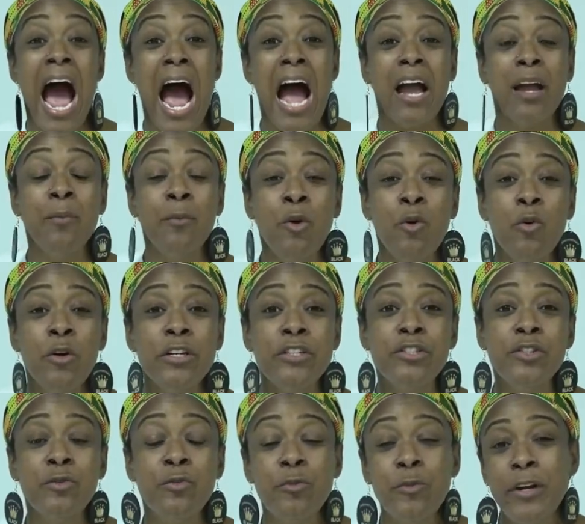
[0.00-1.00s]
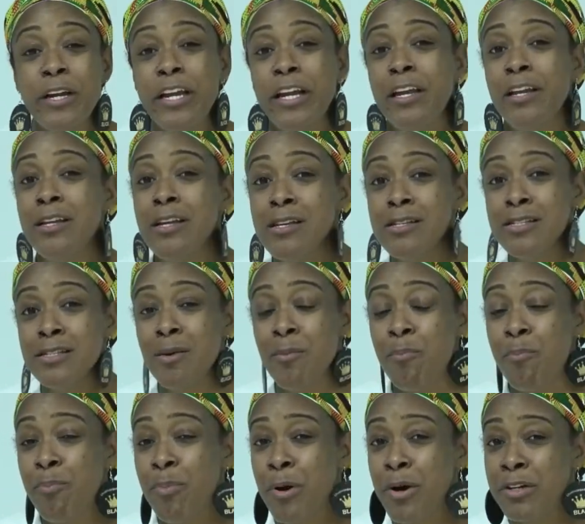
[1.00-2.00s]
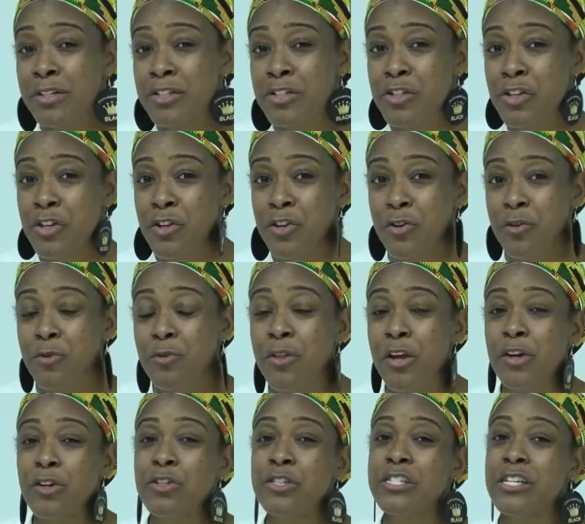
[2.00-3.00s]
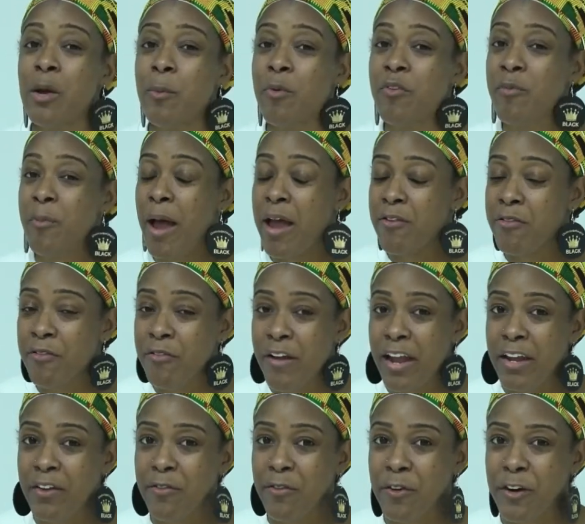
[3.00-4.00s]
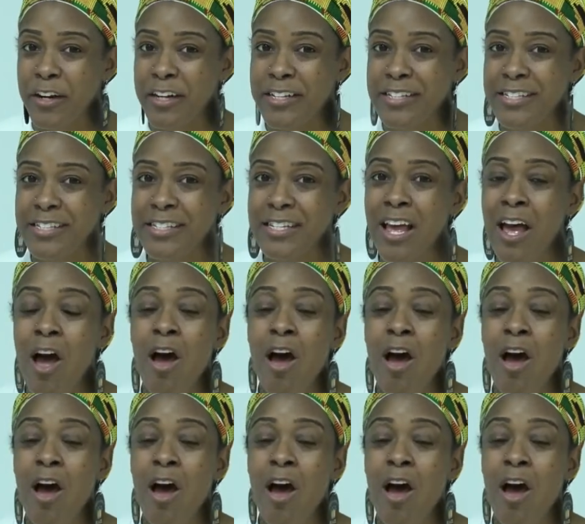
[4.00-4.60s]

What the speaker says: I'm going to read some books to you that are some of my favorites.